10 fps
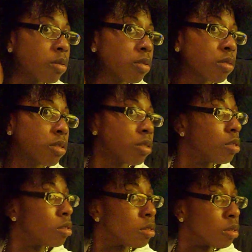I'm just gonna
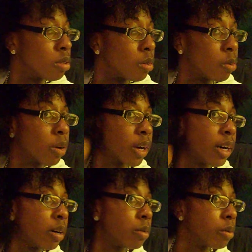work
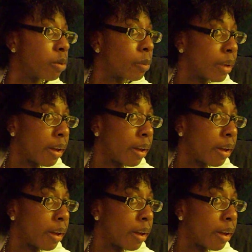out with what we